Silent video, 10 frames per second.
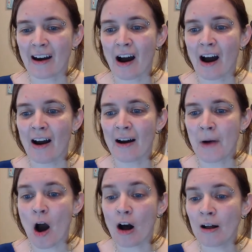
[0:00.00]

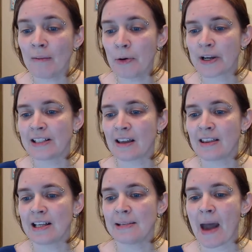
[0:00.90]
all points on
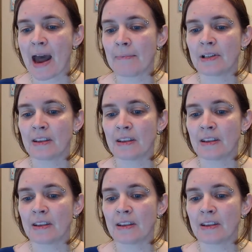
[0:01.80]
this map,